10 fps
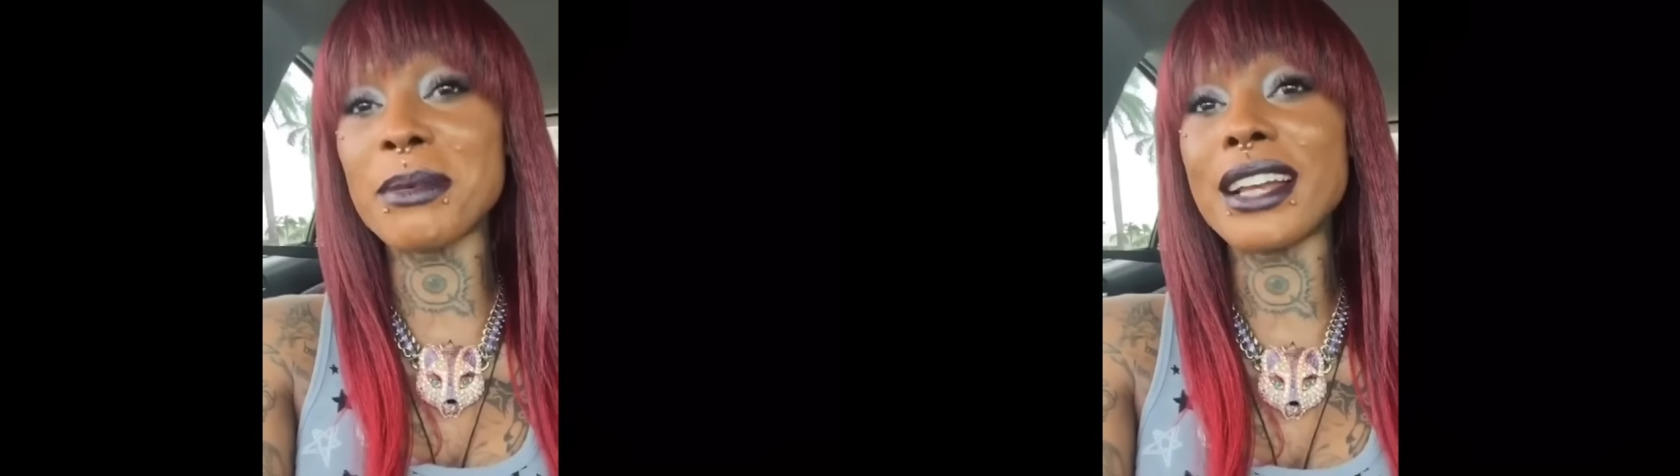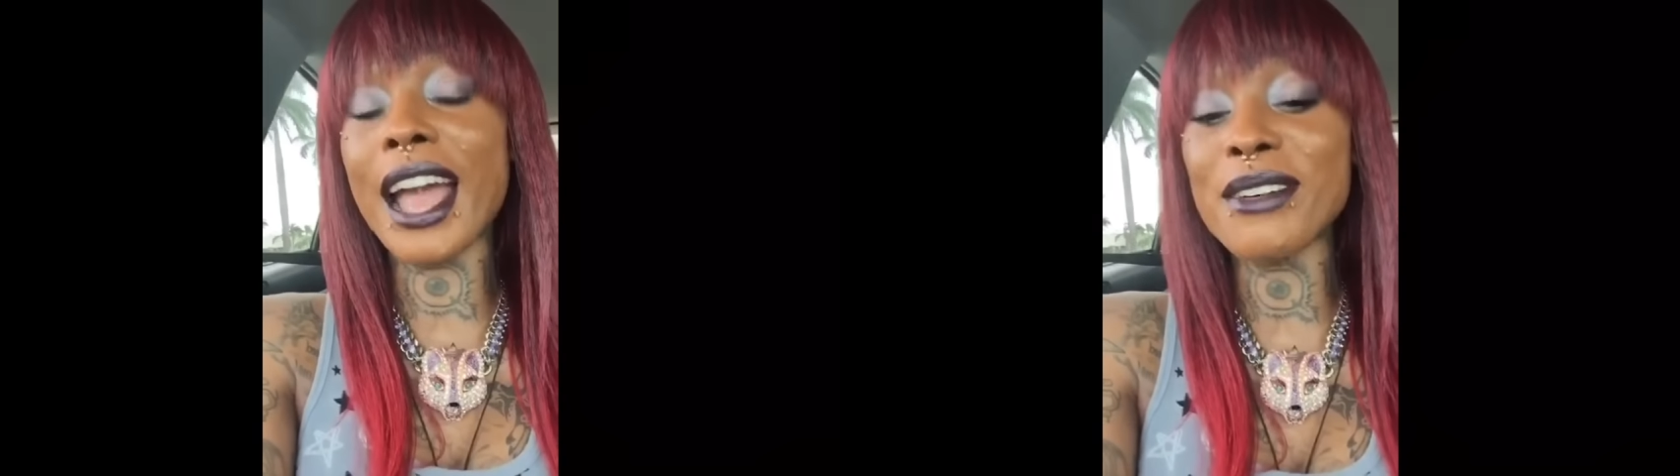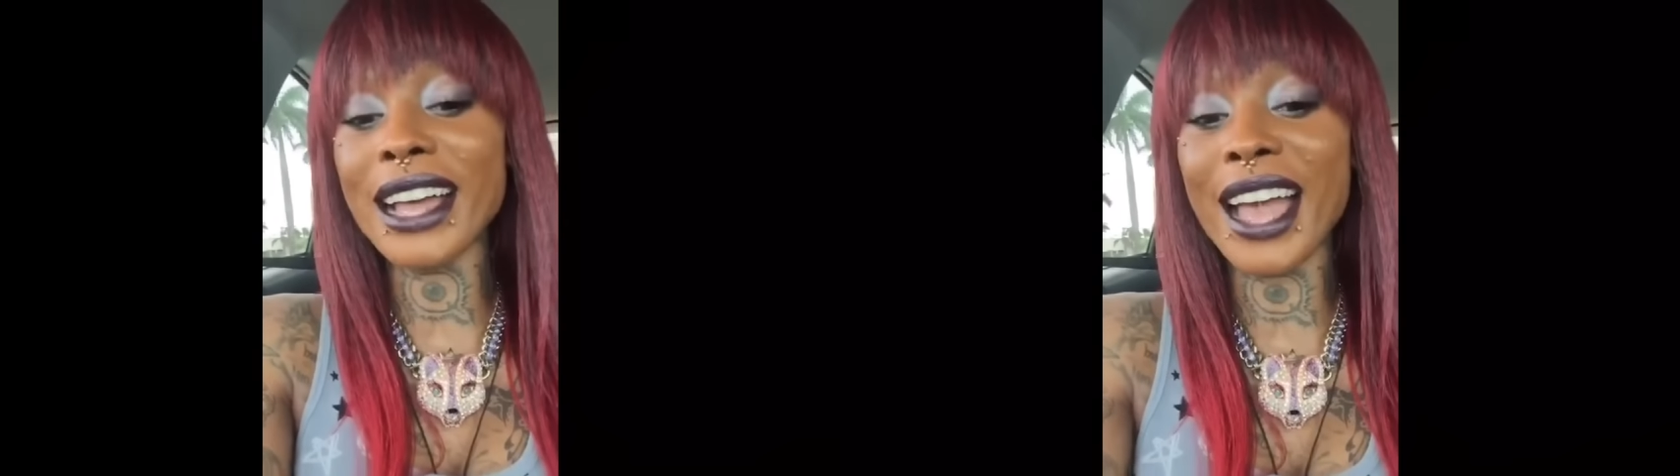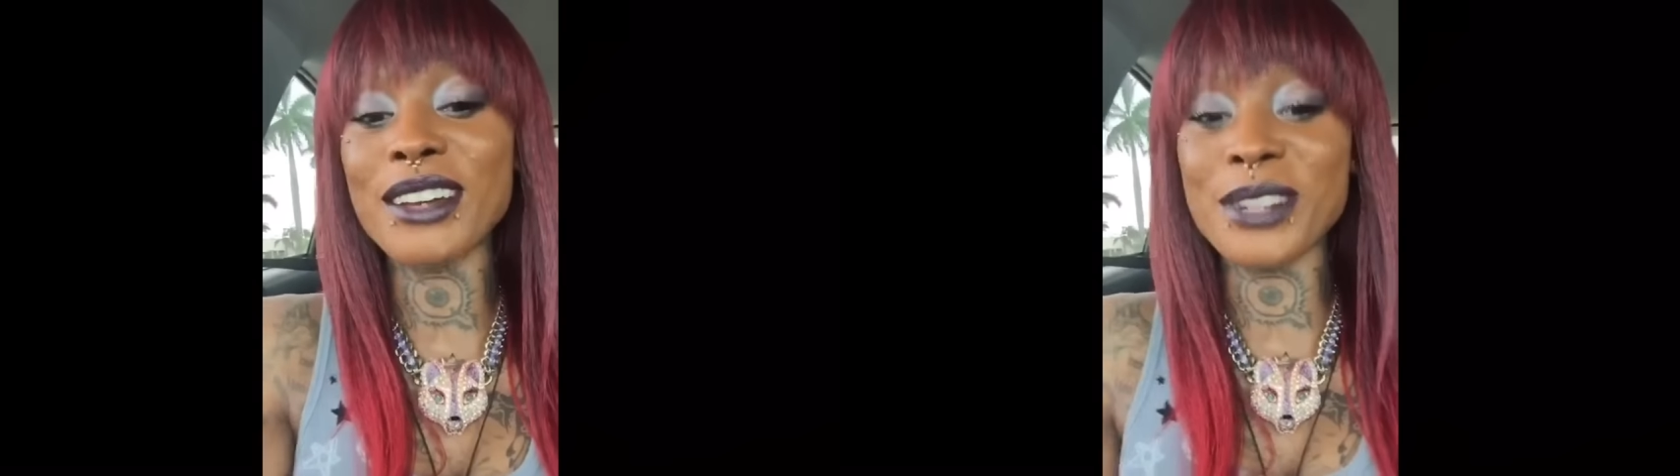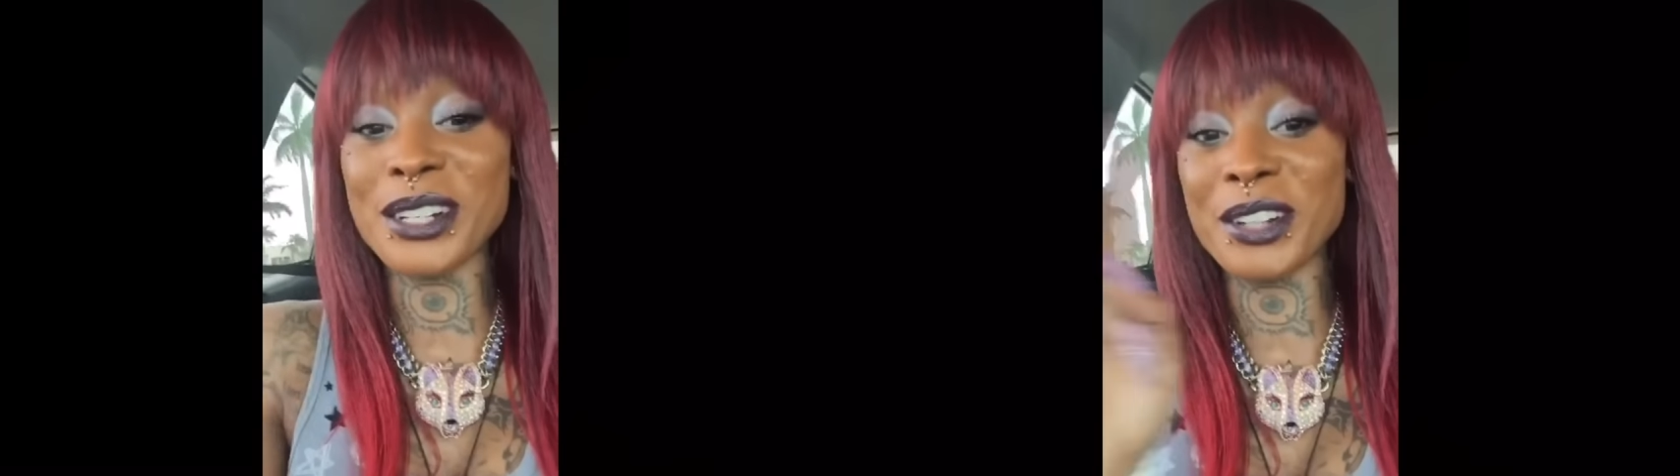but now I
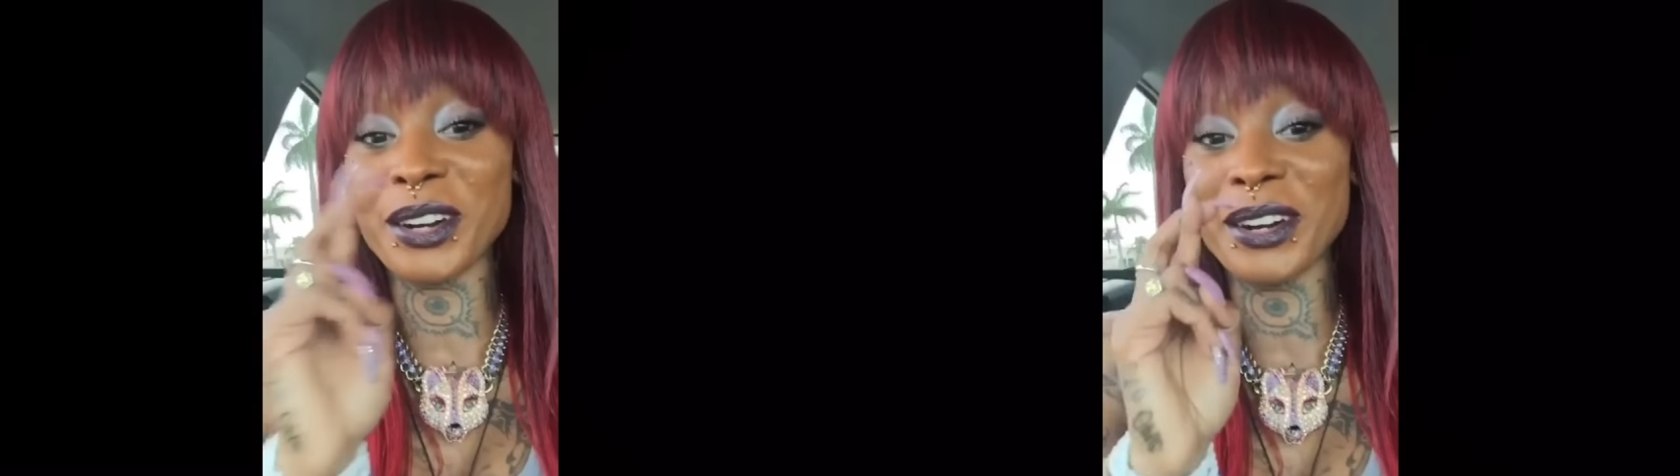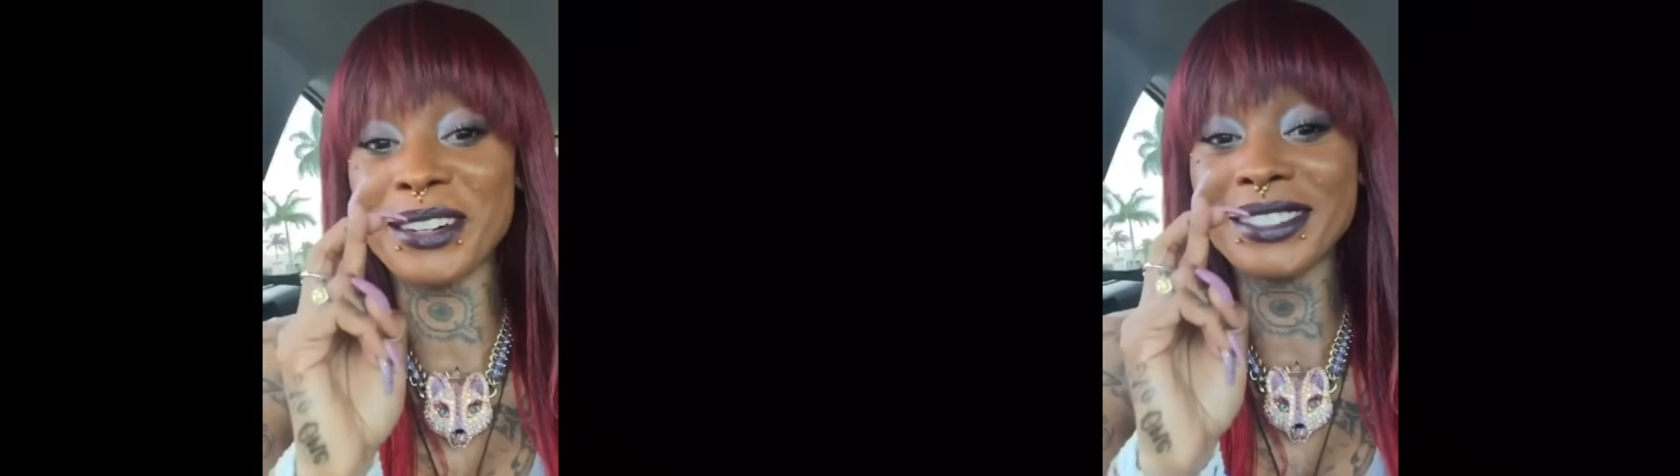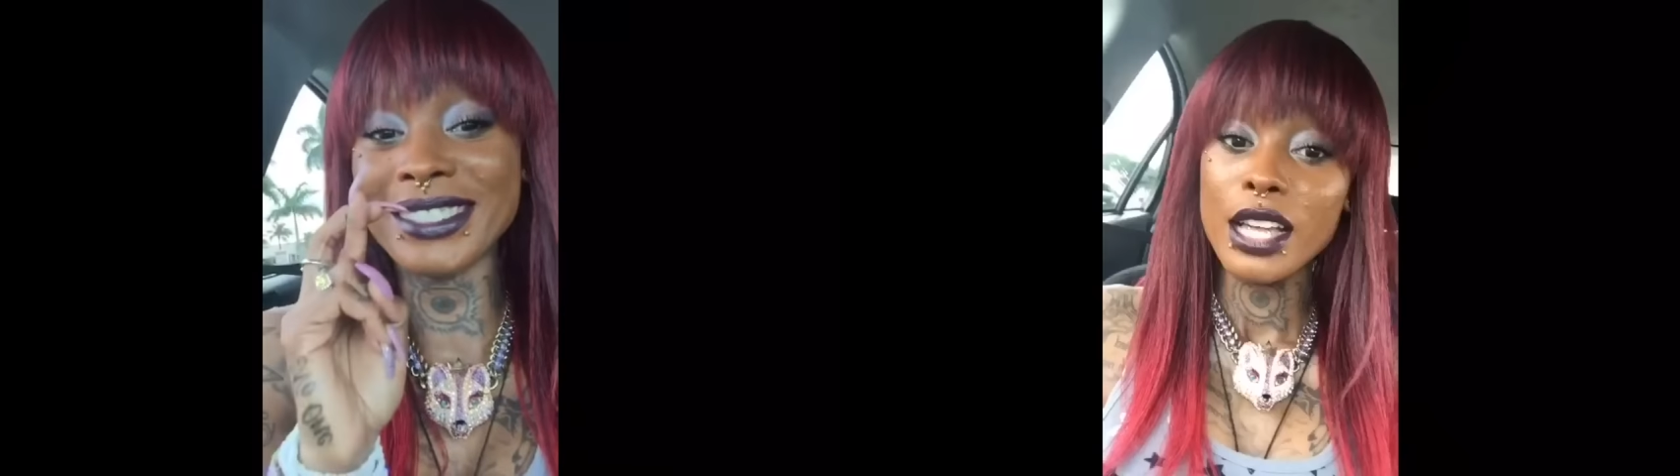kind of want a girl.